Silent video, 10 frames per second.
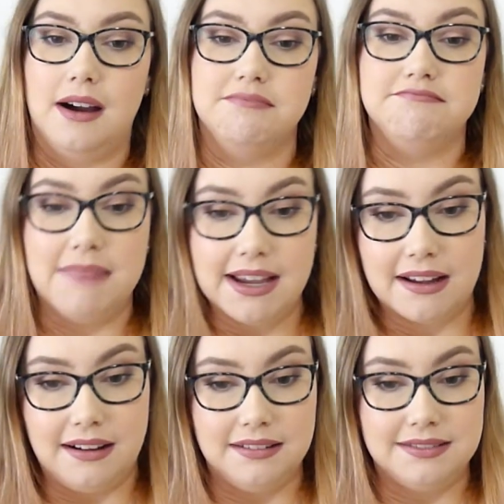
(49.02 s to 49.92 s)

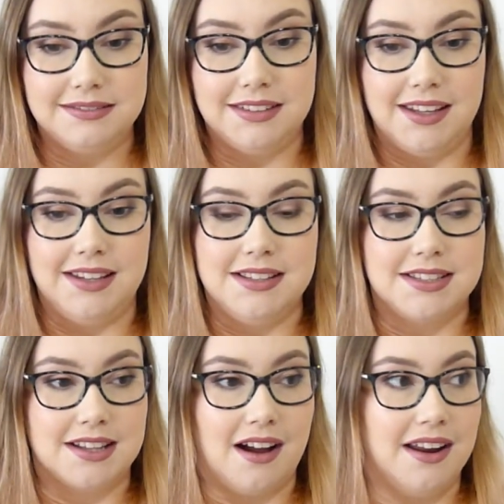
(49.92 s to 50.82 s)
Mecca is
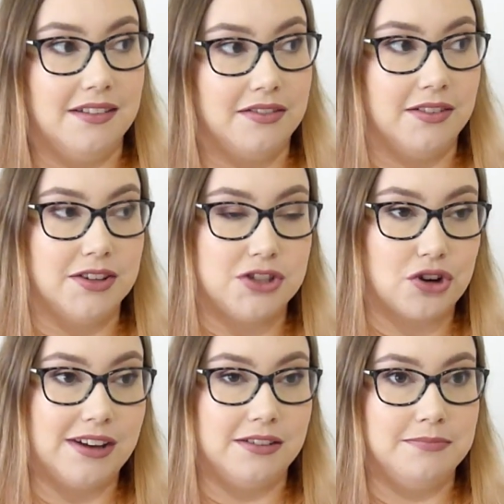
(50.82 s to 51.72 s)
kind of
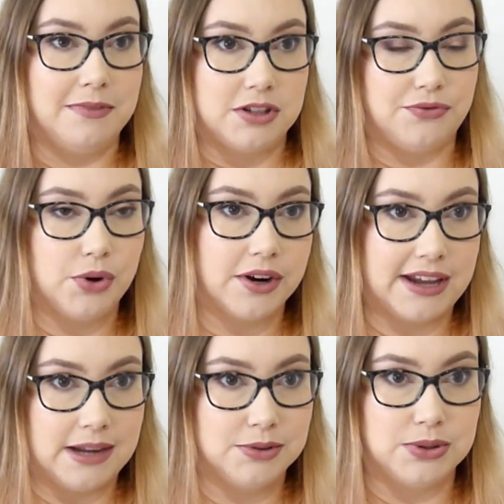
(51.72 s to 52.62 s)
Sephora
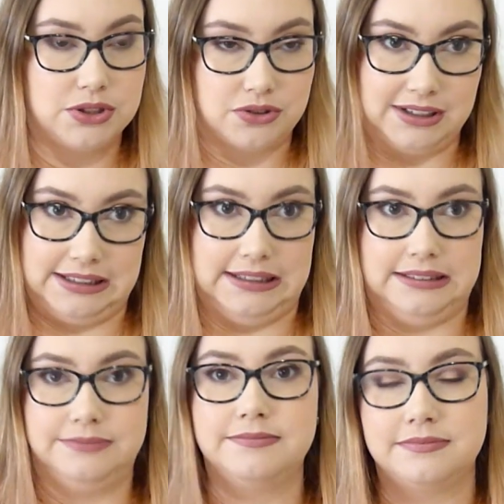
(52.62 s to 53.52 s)
came to
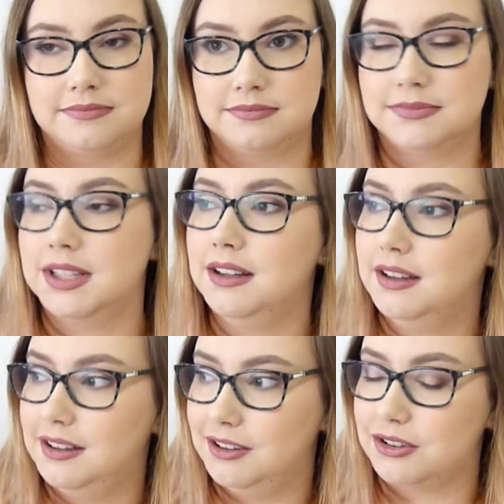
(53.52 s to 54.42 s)
Australia.
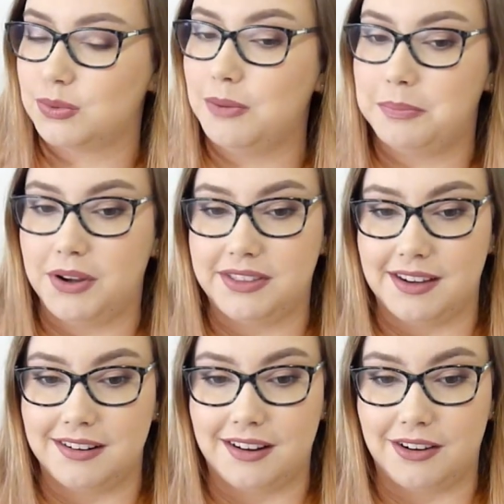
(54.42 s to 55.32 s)
What birthday
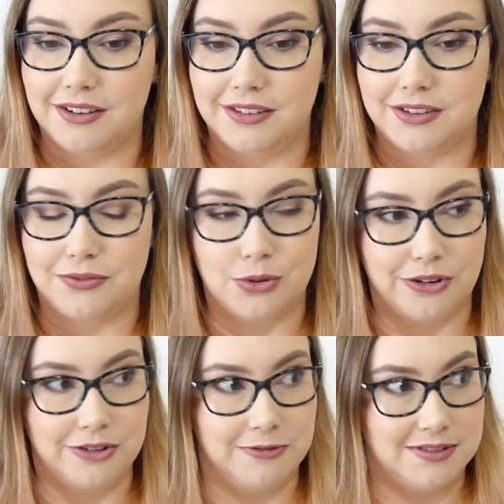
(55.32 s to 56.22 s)
did I go to the
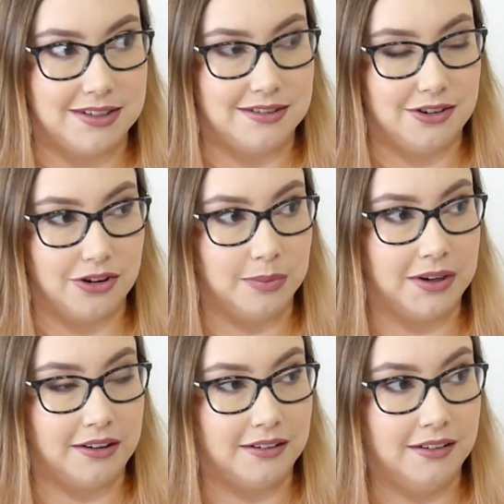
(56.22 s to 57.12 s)
Sephora Sydney
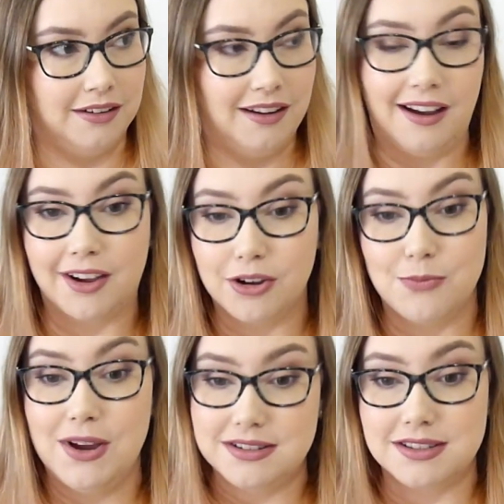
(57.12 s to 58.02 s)
opening? I
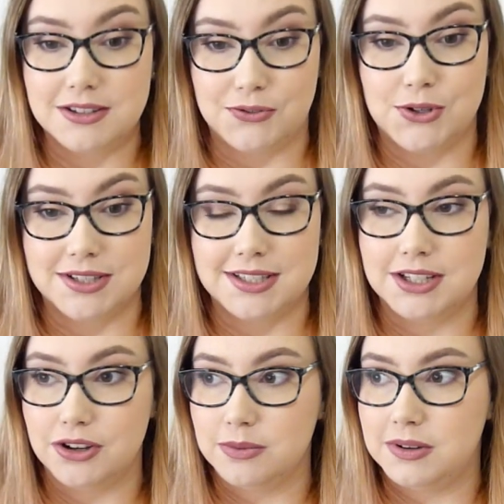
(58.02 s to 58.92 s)
went to the Sephora
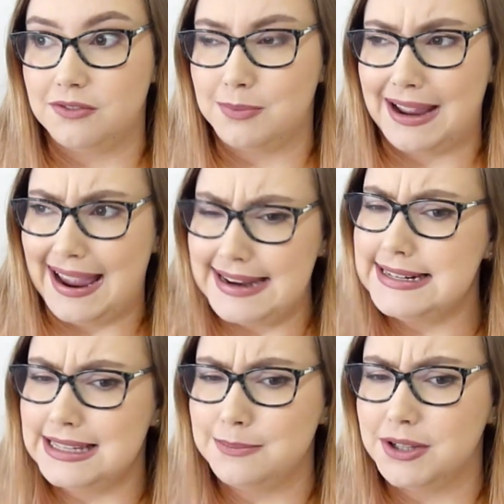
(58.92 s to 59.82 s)
Sydney opening for my
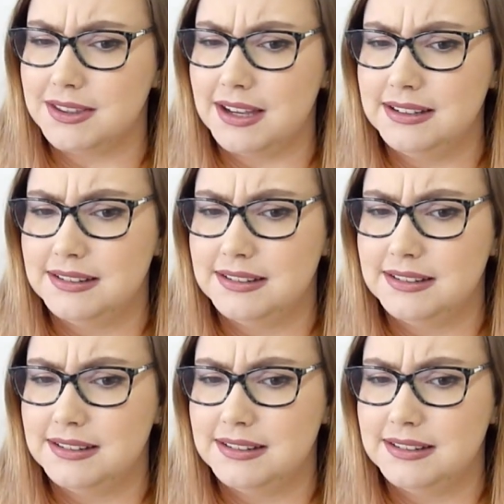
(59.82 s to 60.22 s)
18th birthday.